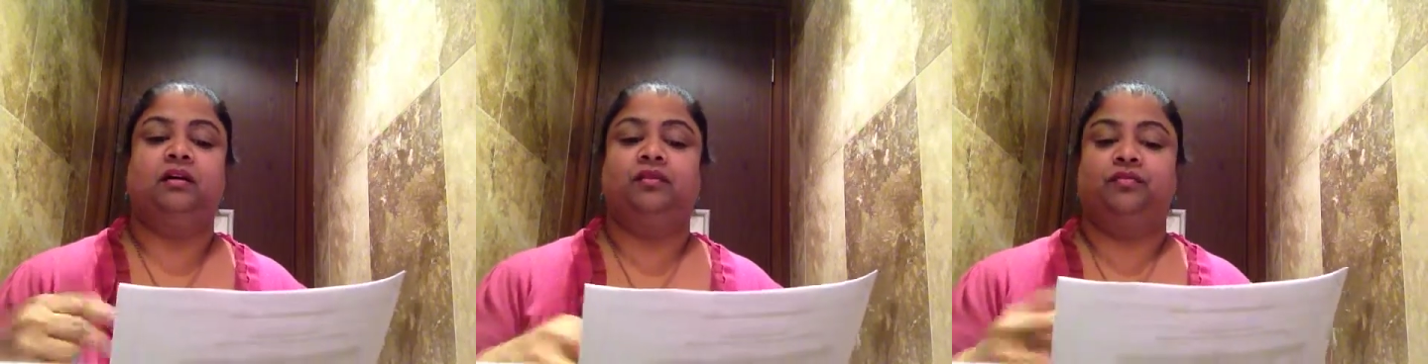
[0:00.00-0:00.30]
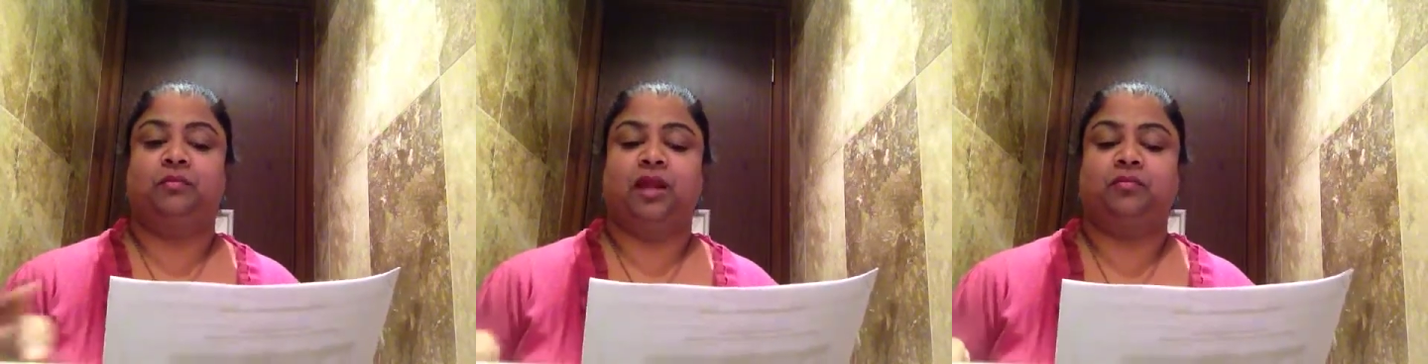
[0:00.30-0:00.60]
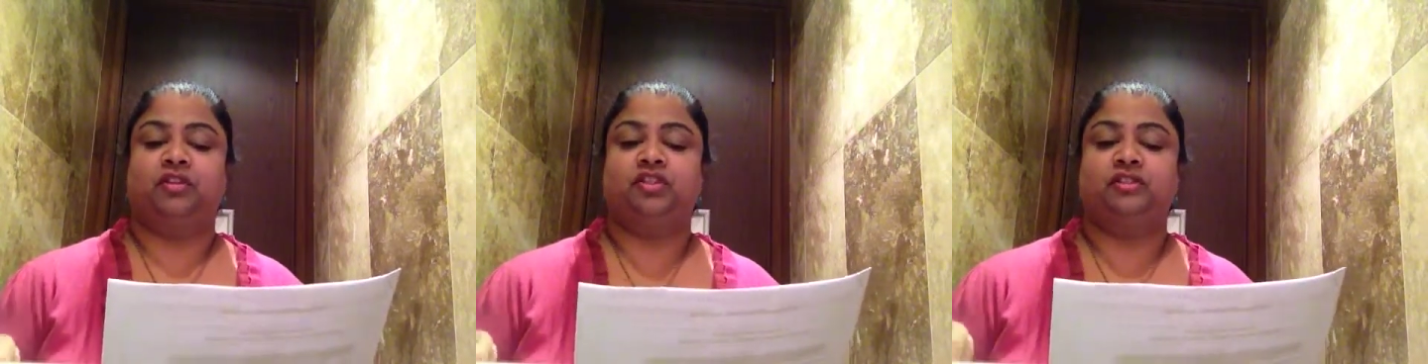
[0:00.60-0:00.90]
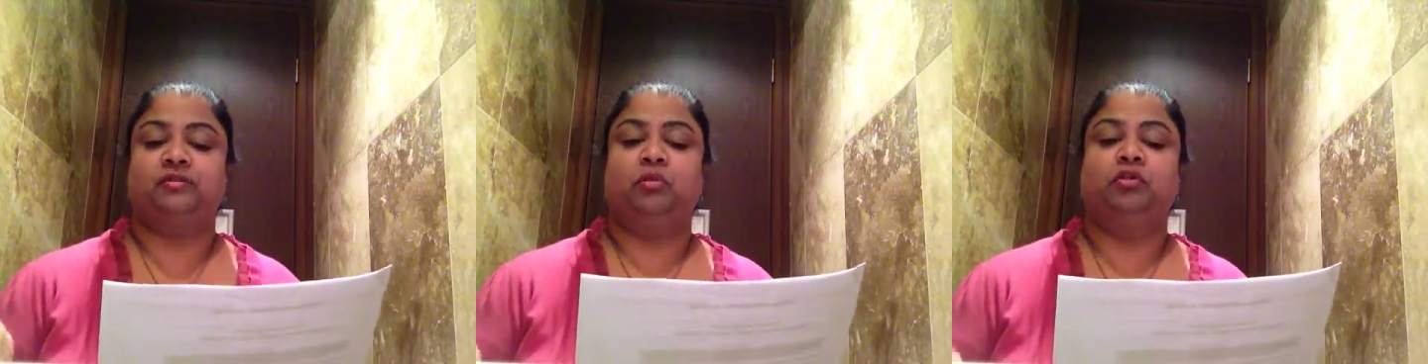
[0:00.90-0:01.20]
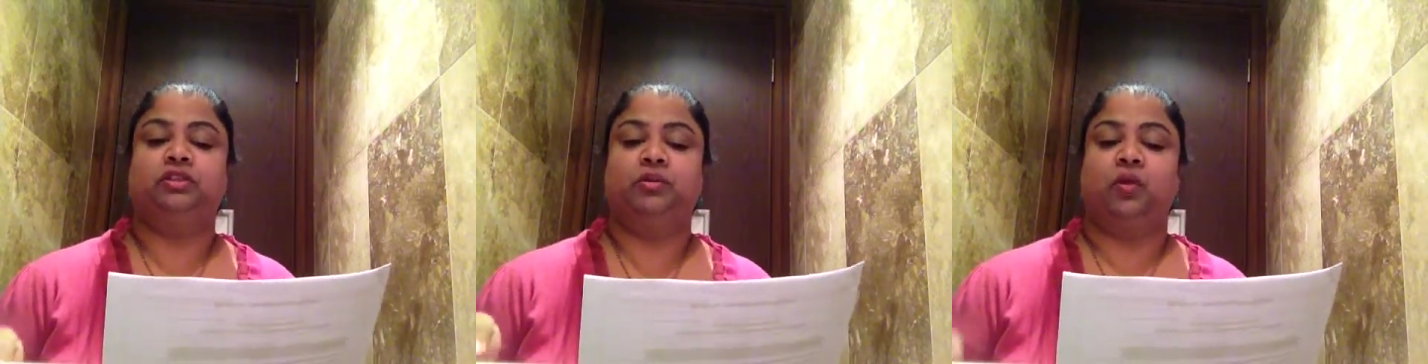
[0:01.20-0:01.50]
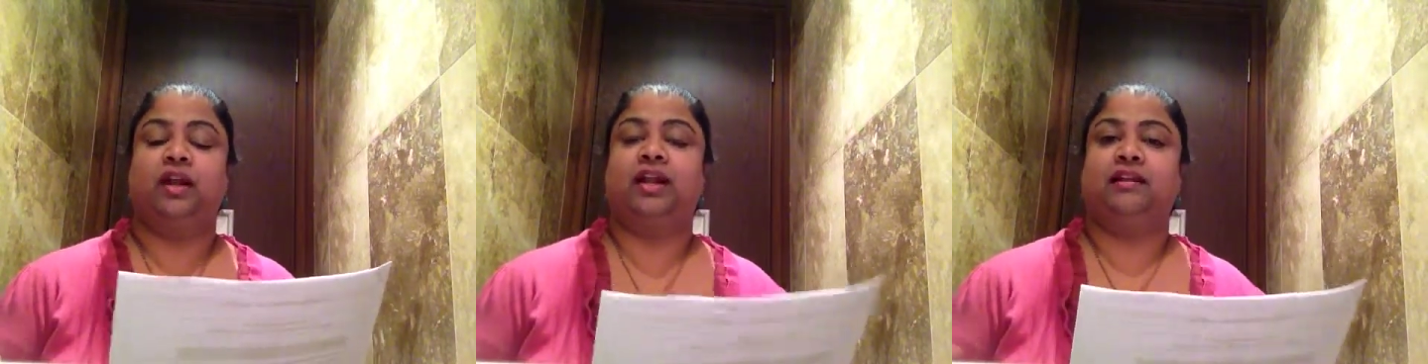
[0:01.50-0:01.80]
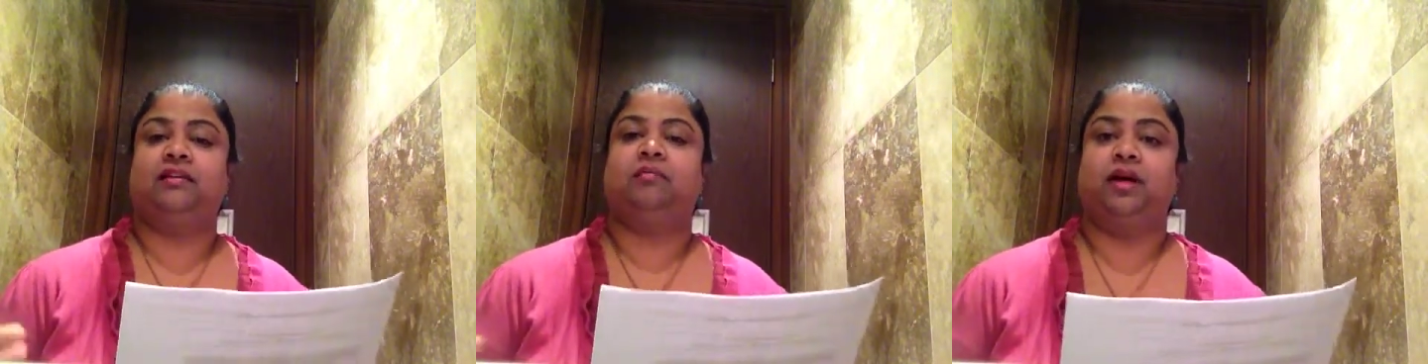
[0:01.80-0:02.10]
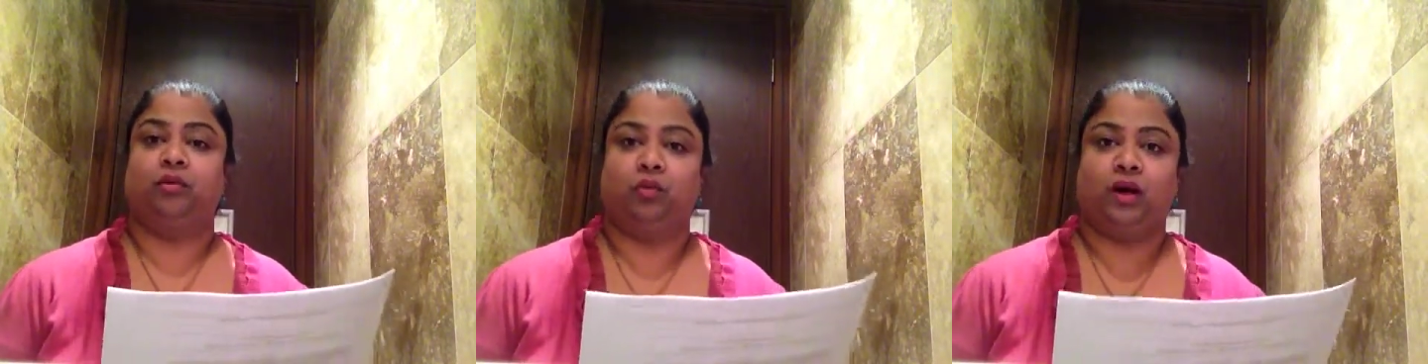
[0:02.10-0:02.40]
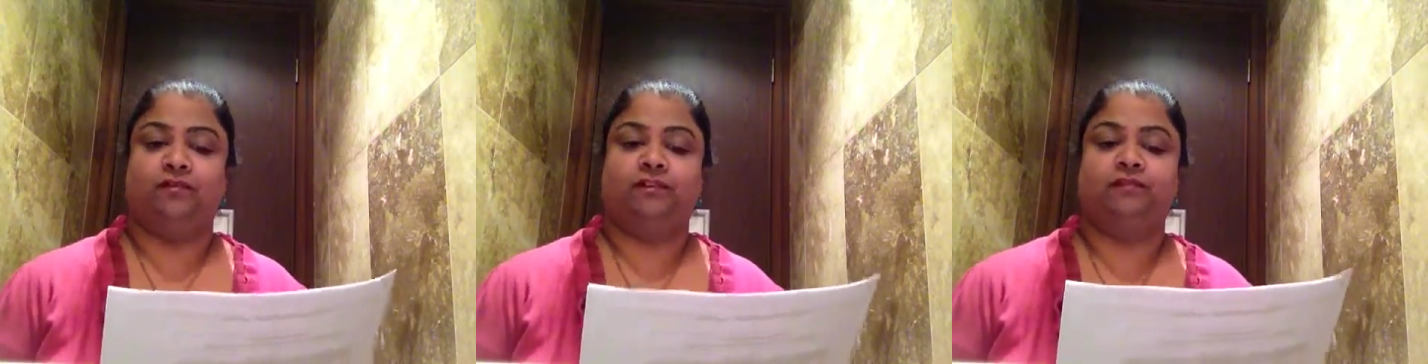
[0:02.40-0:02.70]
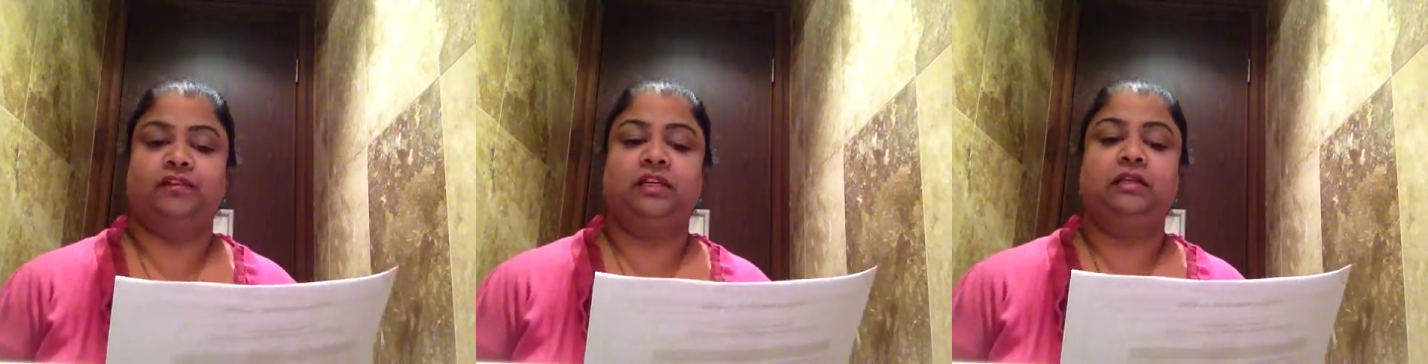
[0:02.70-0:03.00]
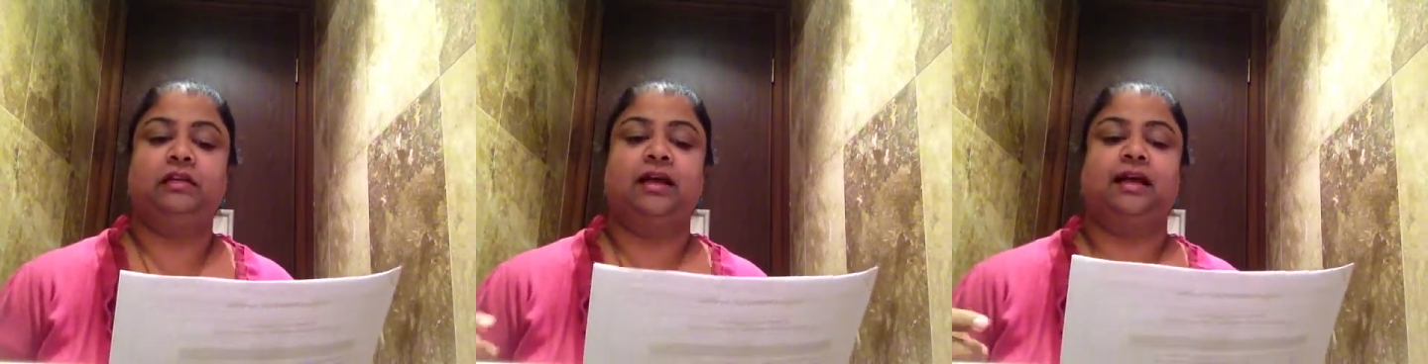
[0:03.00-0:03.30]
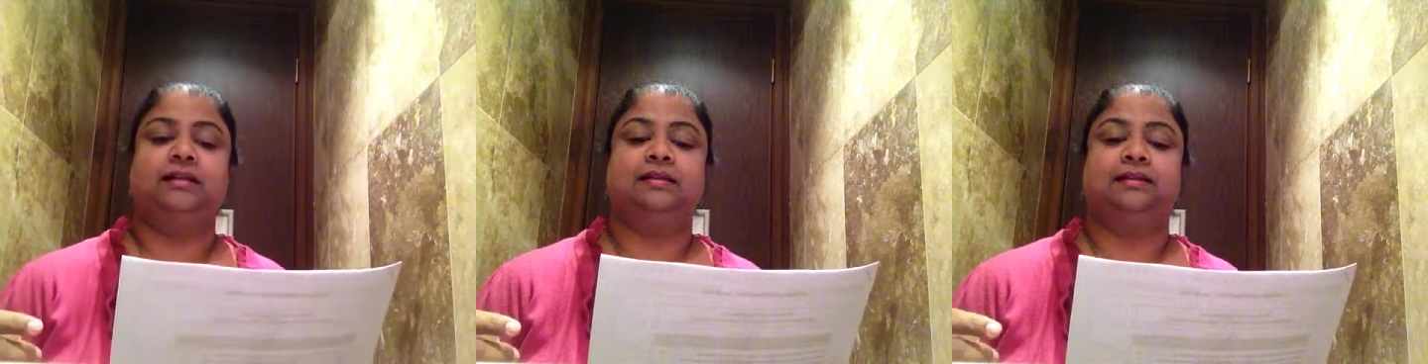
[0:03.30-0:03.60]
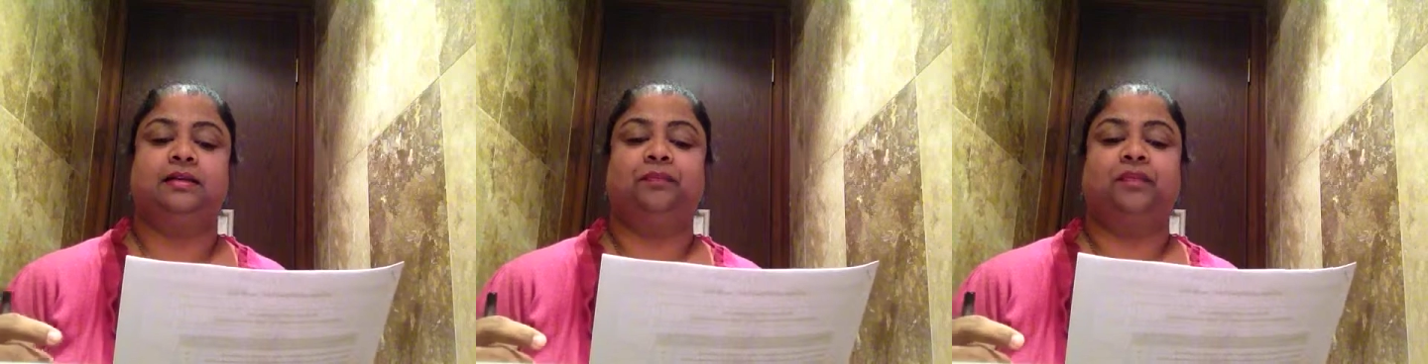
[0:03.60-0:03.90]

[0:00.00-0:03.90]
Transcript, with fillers: if the blood pressure is more than 180 by 115 and uh,